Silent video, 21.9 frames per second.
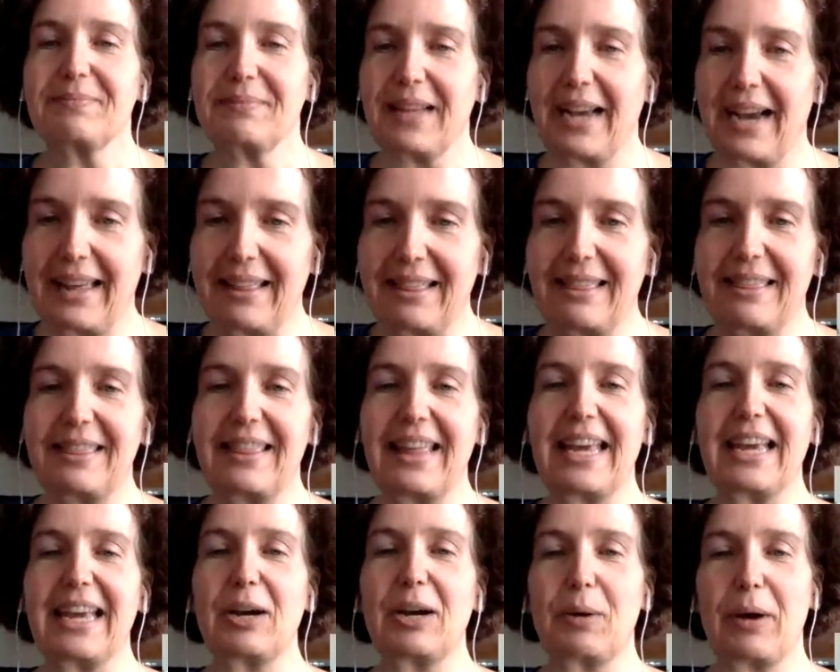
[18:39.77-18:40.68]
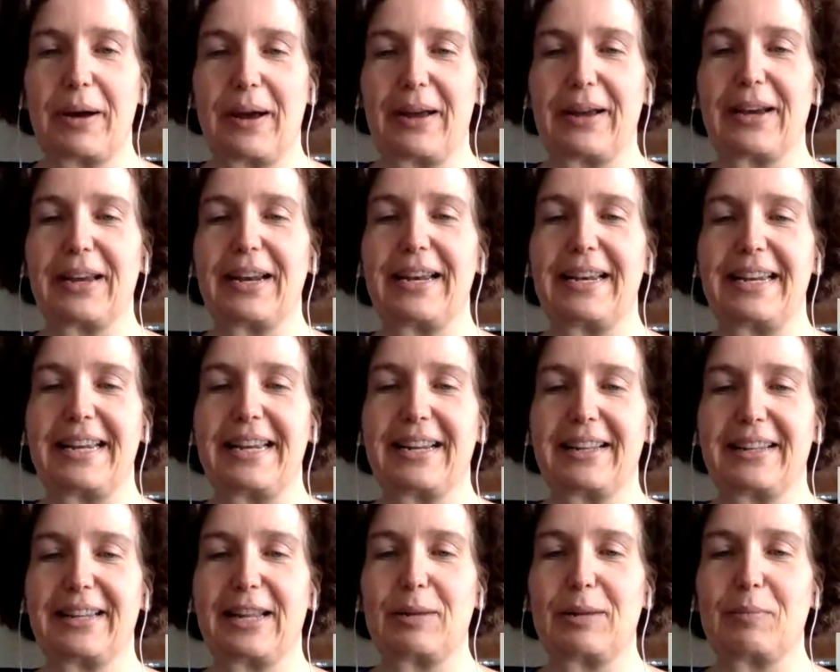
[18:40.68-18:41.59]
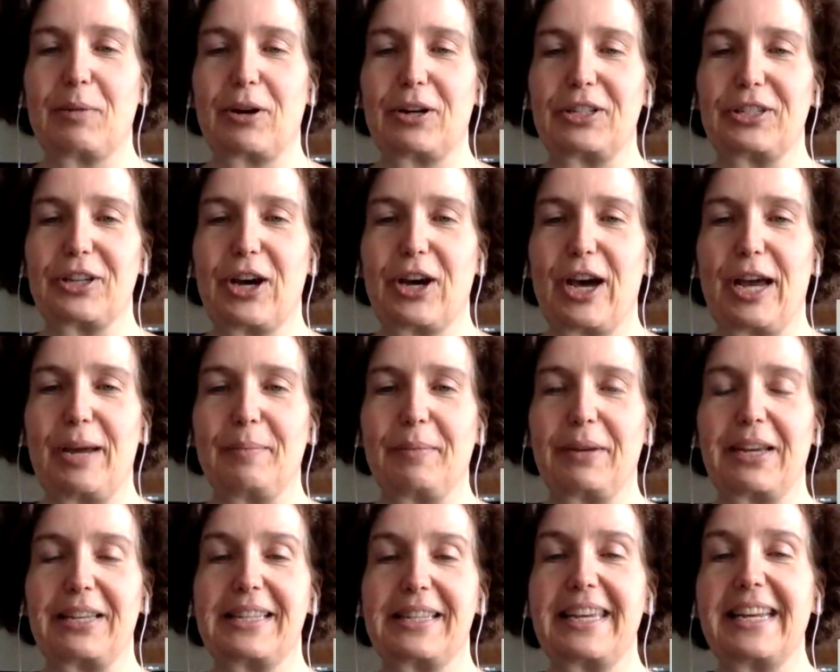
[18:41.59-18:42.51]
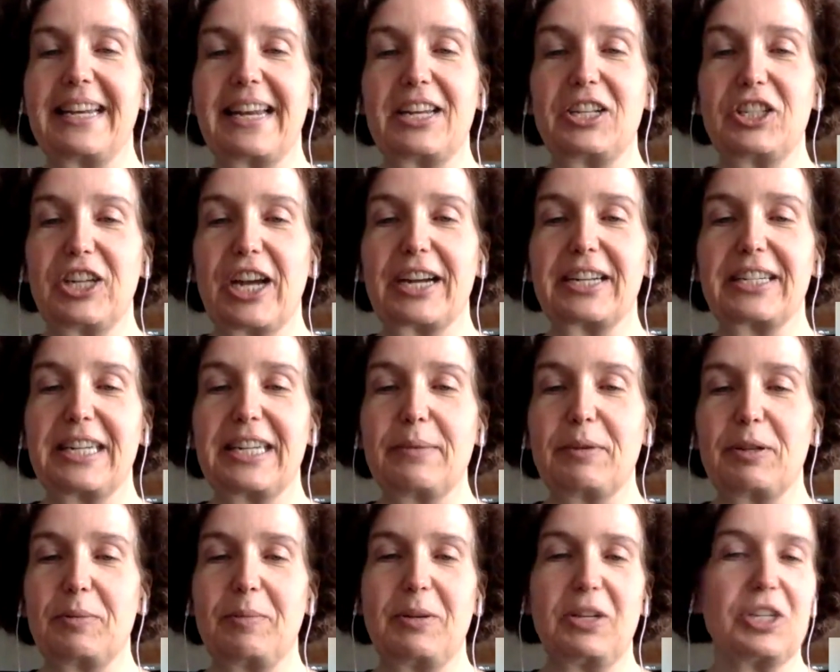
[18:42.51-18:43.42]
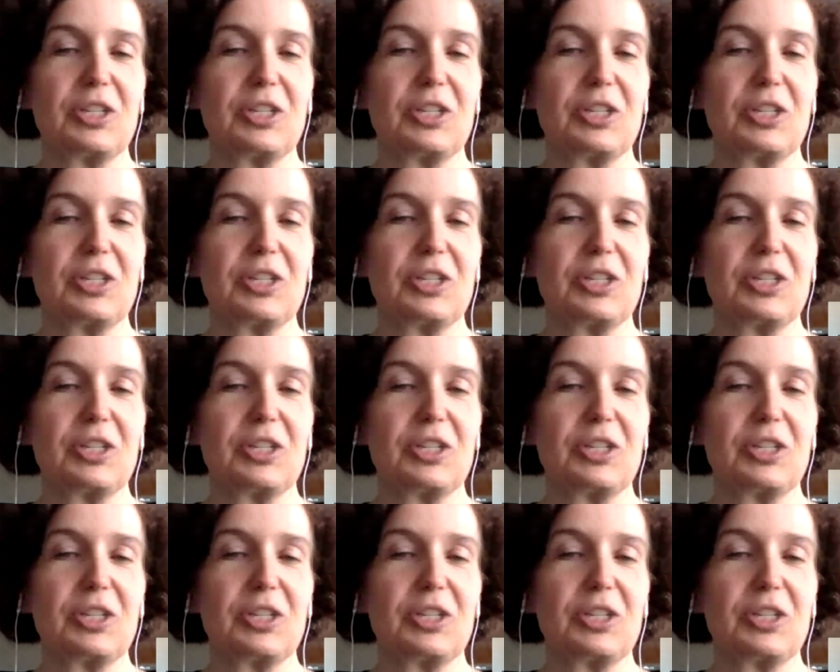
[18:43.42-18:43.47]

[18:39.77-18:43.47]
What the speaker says: I think I'm going to need a little more time, because he had checked in with me.